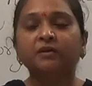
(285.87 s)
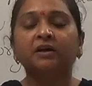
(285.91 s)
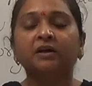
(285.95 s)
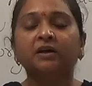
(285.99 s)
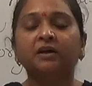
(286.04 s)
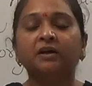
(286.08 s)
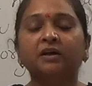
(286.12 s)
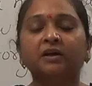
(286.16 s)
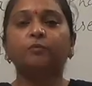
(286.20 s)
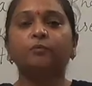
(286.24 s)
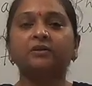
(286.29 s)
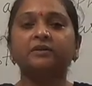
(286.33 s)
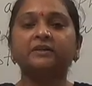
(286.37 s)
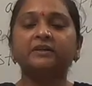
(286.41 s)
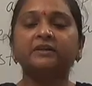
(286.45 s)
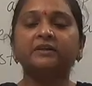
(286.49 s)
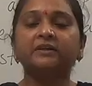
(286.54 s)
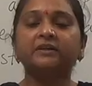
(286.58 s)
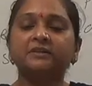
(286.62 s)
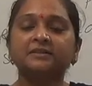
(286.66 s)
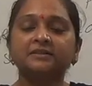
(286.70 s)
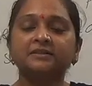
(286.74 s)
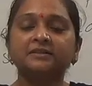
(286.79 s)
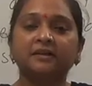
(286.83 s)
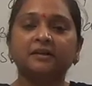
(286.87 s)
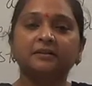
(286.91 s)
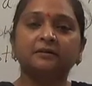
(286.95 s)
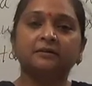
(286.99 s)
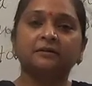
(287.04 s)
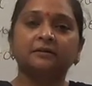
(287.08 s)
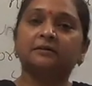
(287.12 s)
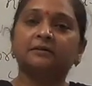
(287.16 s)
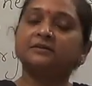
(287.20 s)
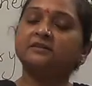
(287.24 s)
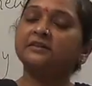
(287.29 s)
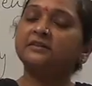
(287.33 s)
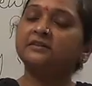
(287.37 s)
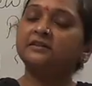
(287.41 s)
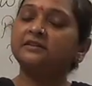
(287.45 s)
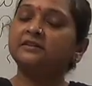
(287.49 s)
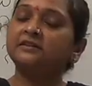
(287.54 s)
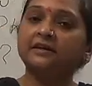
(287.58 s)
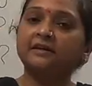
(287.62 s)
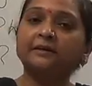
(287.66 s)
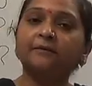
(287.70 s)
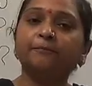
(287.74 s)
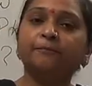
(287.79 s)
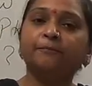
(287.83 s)
And what did he see
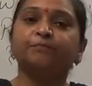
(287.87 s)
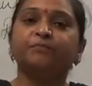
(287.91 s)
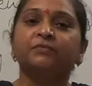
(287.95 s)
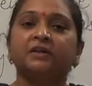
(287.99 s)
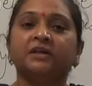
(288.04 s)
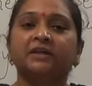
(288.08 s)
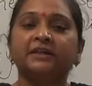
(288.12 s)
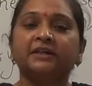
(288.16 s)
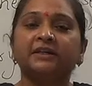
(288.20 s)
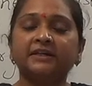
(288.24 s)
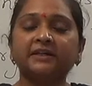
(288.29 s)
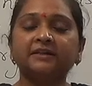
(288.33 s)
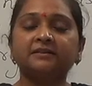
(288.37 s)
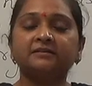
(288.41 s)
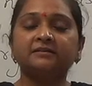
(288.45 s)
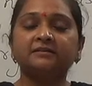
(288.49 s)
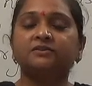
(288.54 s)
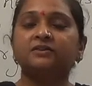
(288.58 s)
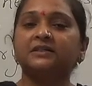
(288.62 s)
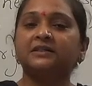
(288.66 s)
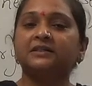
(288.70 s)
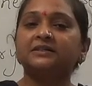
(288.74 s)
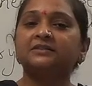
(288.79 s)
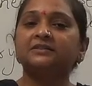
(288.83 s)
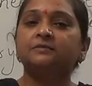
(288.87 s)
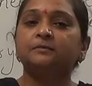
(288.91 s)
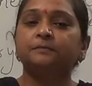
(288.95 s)
there? He just